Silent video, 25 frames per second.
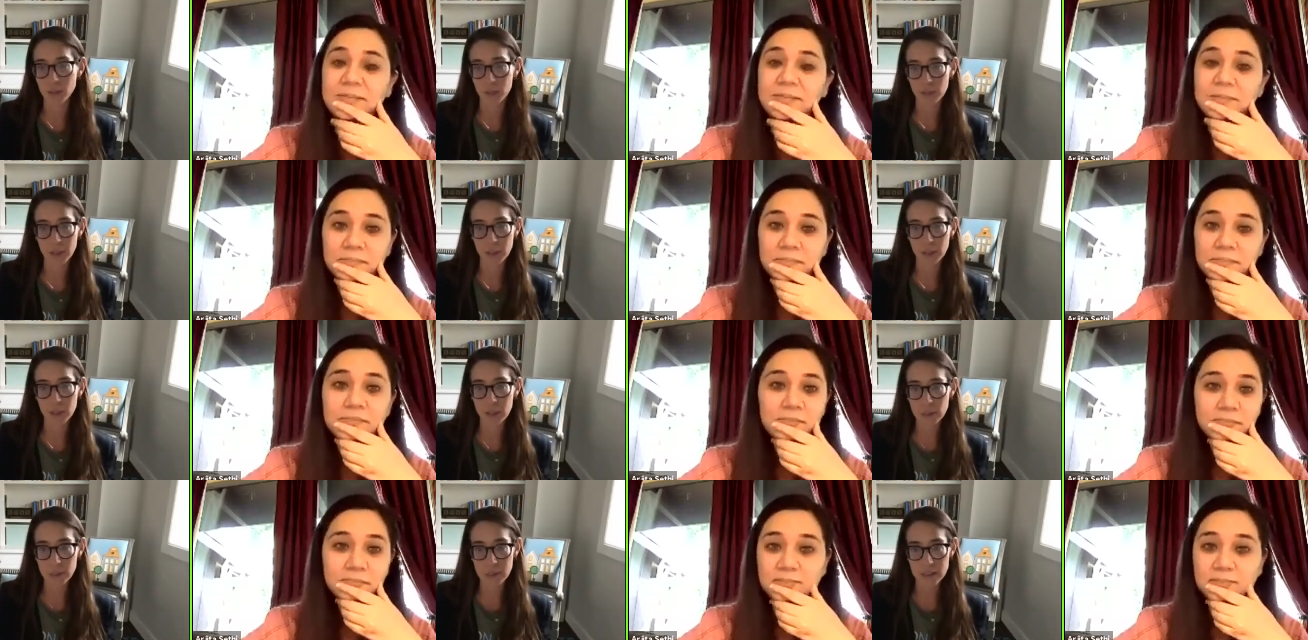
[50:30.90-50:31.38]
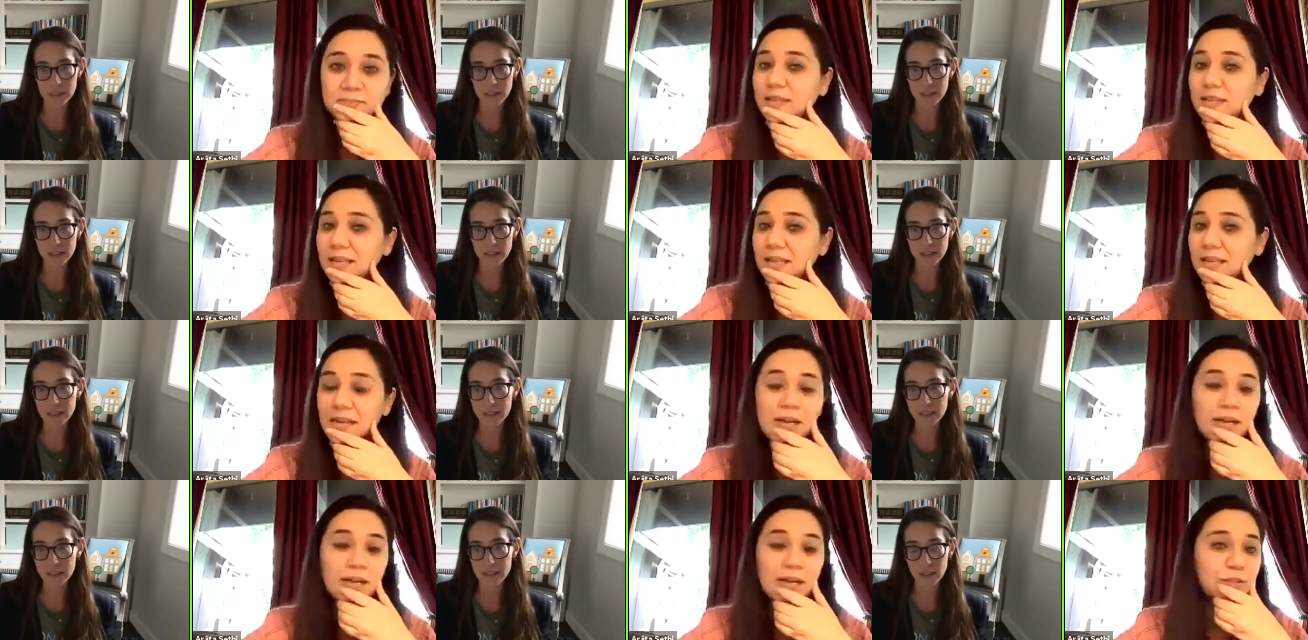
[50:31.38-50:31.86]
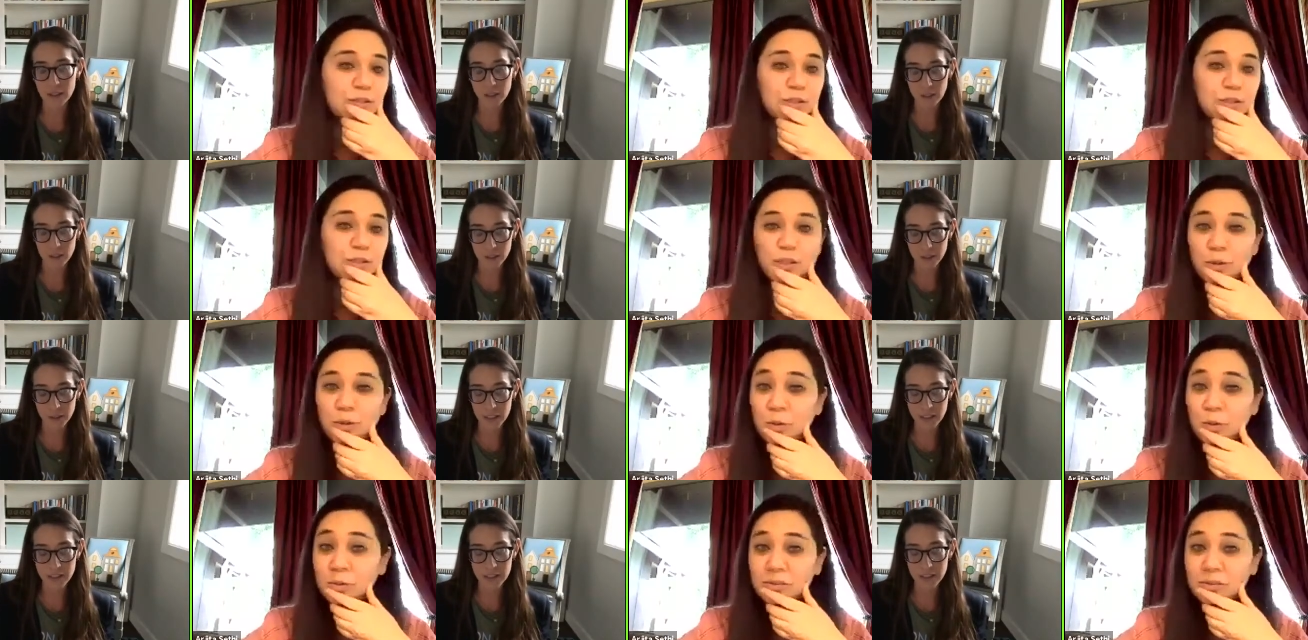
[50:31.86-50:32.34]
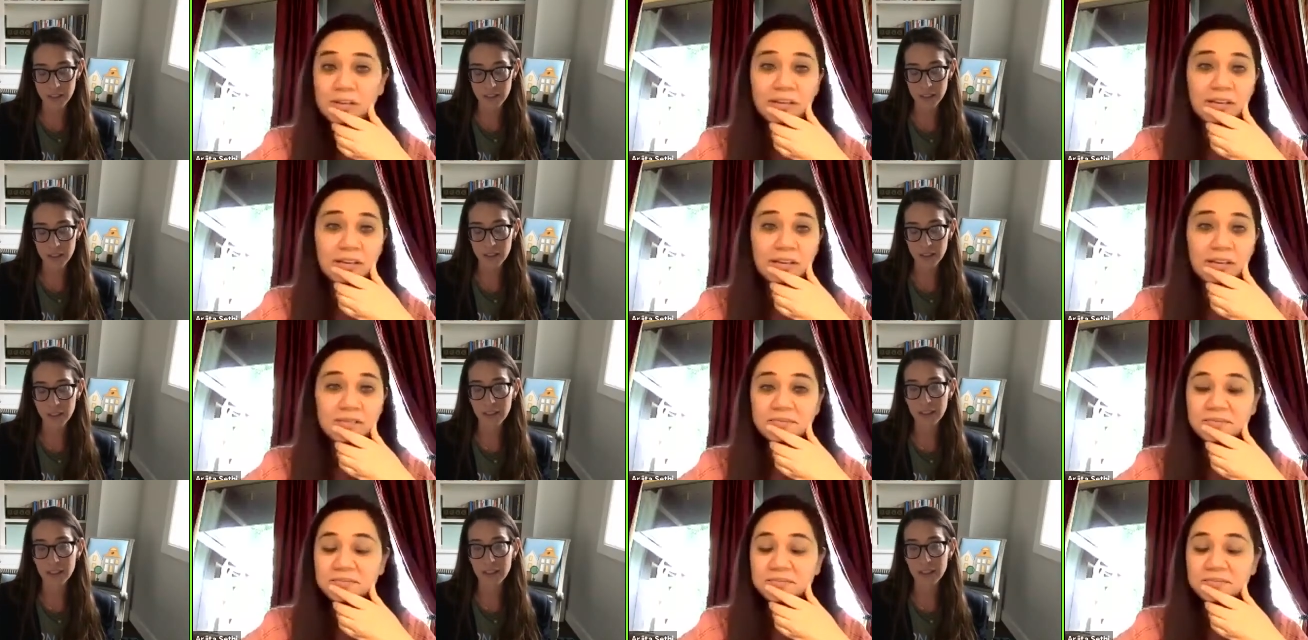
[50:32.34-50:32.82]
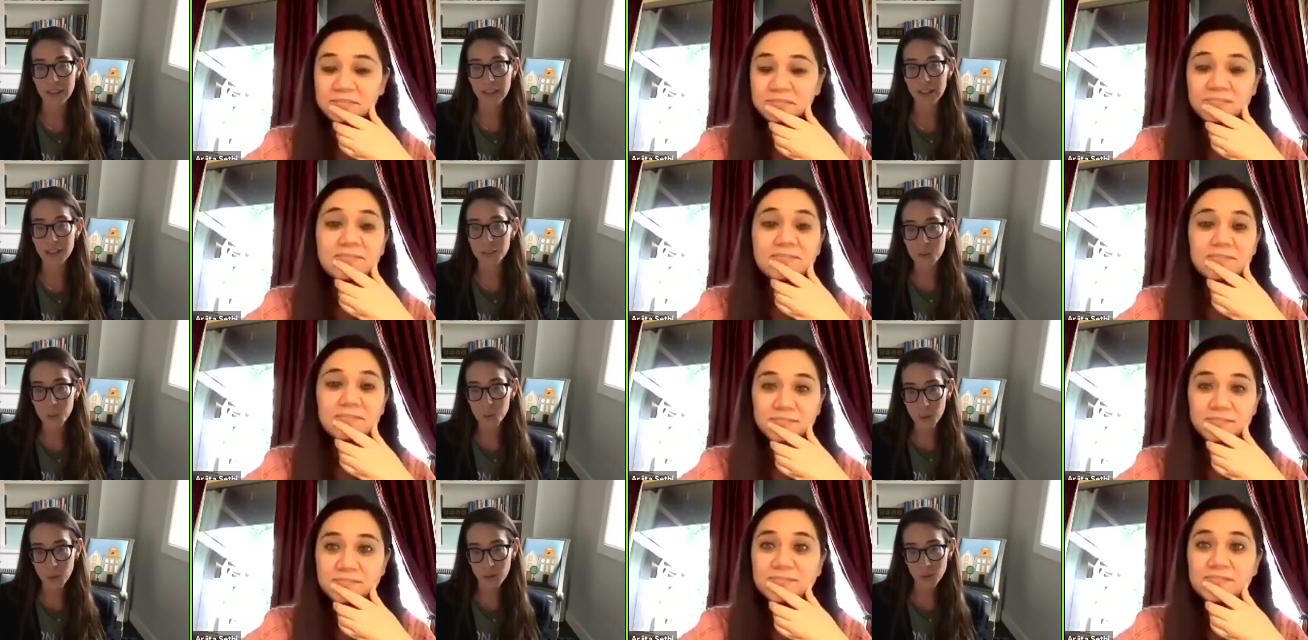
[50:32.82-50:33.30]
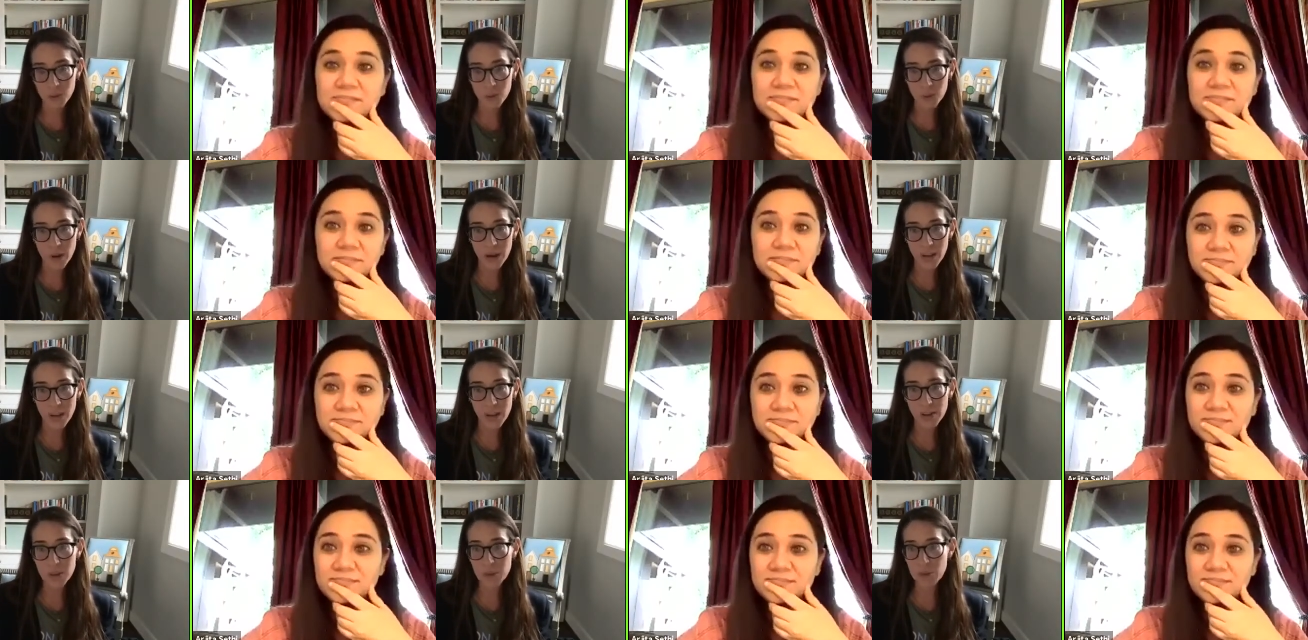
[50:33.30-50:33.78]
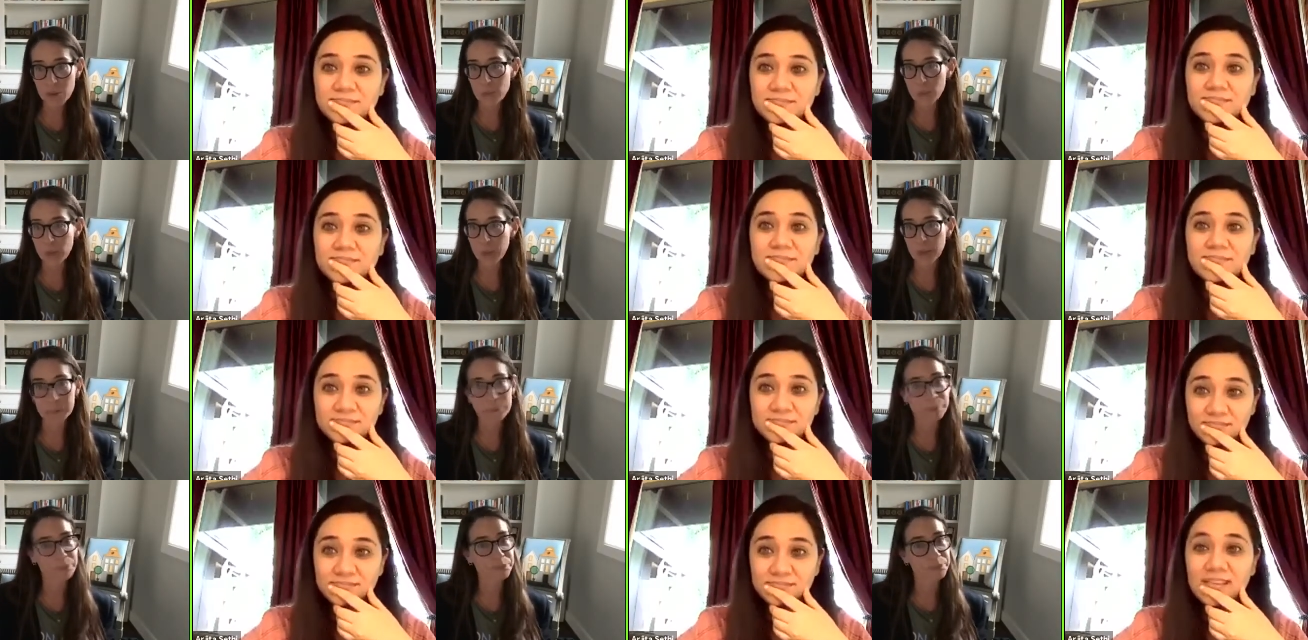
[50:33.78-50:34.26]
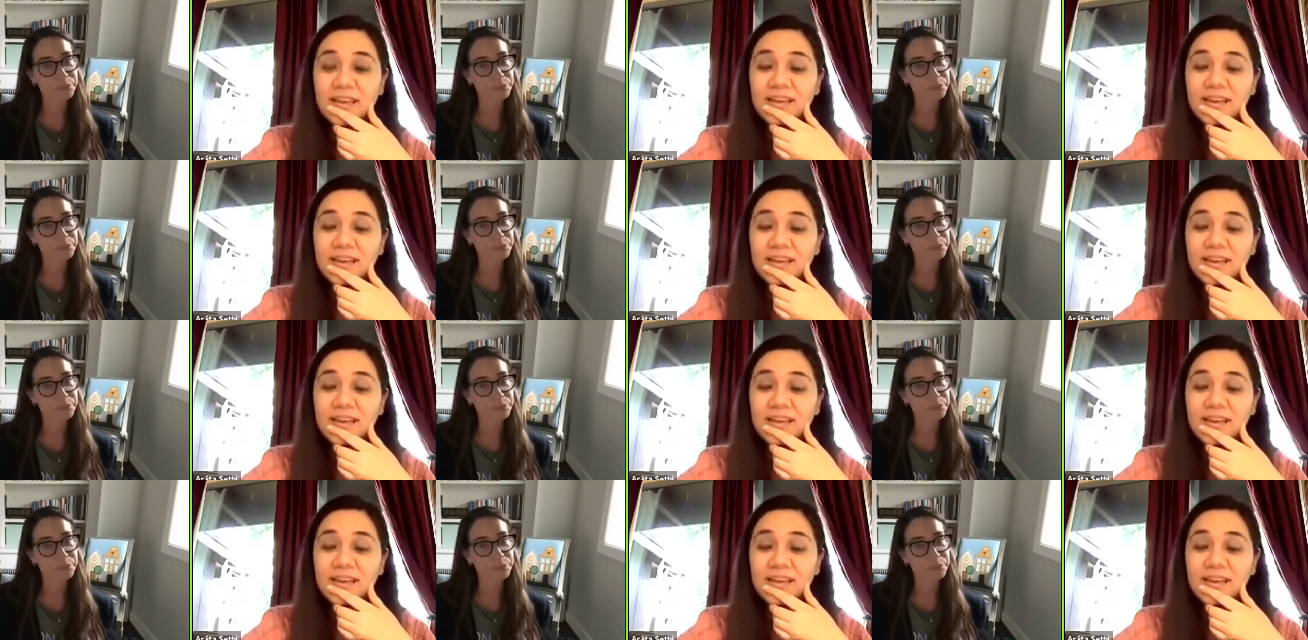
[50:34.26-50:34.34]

Speaker 1: about your business so it's it's worthwhile but